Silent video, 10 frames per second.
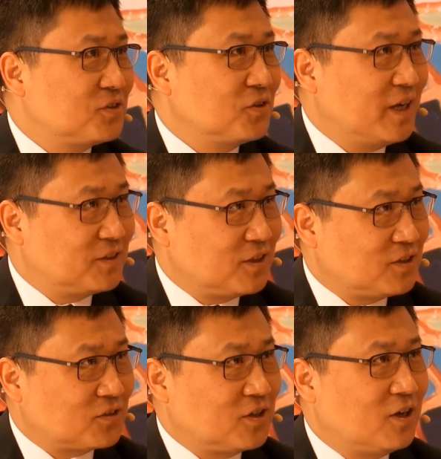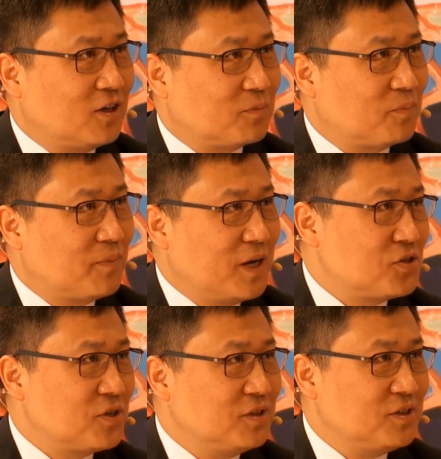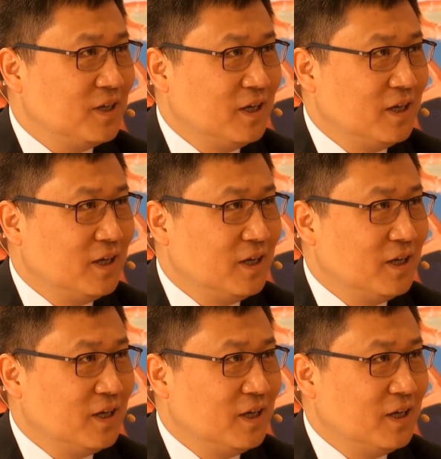So as uh, Dr. Lange mentioned,